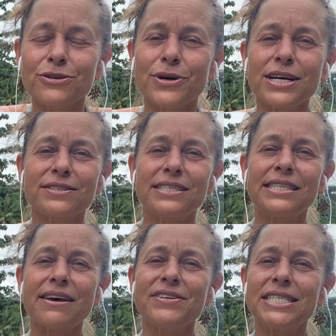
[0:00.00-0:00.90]
around
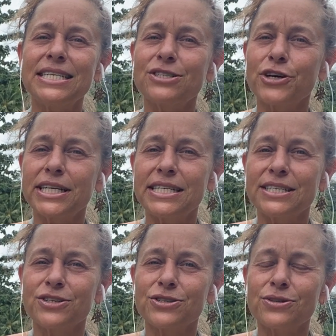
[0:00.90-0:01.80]
17 or
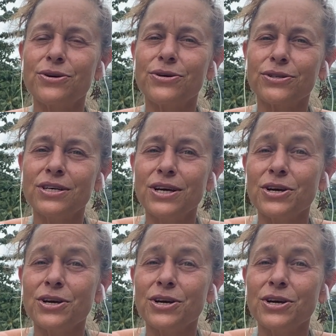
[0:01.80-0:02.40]
18 years old